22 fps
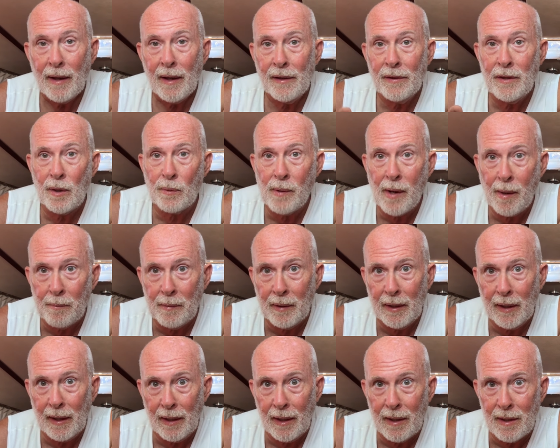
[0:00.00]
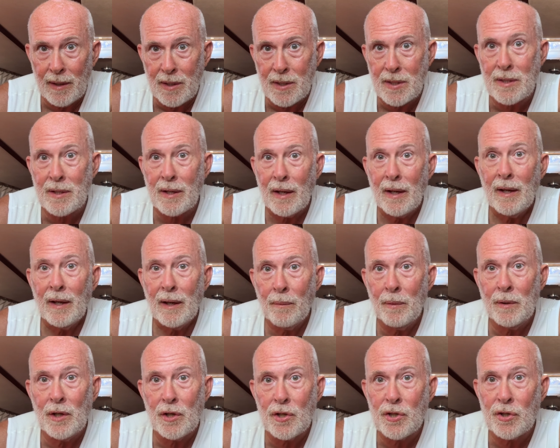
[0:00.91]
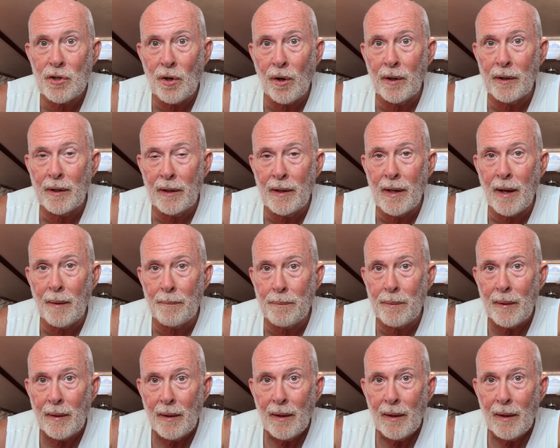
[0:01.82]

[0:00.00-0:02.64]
and the remedy is, when you start it up,